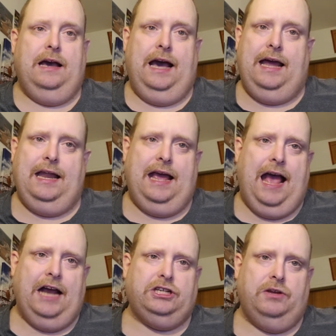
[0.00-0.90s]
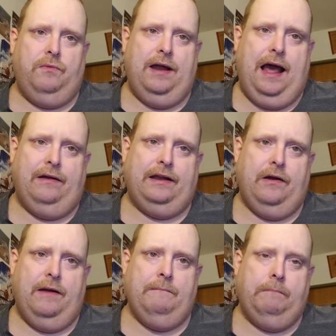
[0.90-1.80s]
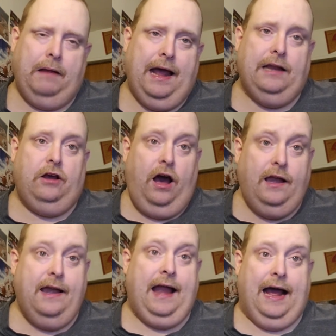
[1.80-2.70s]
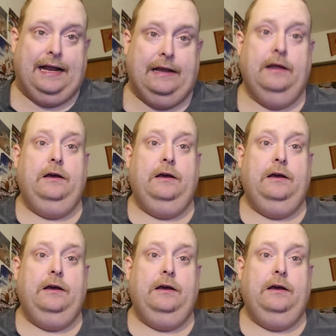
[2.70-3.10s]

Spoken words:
and they actually went out there and played good tonight.